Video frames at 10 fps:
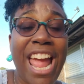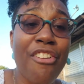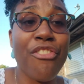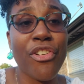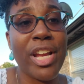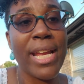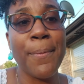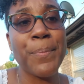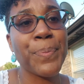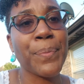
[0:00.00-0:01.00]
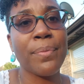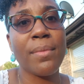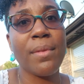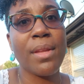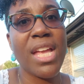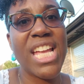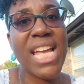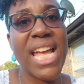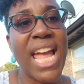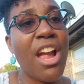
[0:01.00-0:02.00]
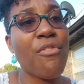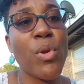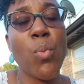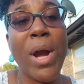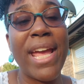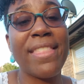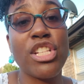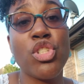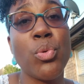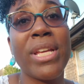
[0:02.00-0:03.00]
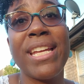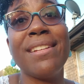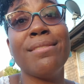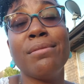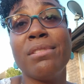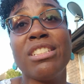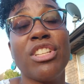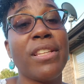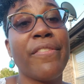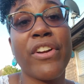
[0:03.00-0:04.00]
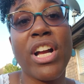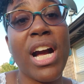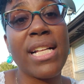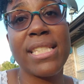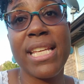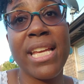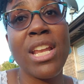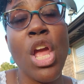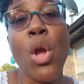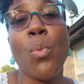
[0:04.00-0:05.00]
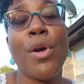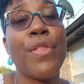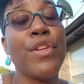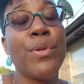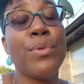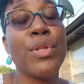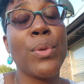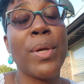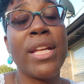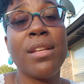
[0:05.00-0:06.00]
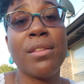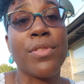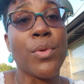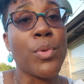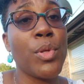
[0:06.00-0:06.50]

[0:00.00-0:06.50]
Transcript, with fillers: every every way that you can deliver content, whether you do it through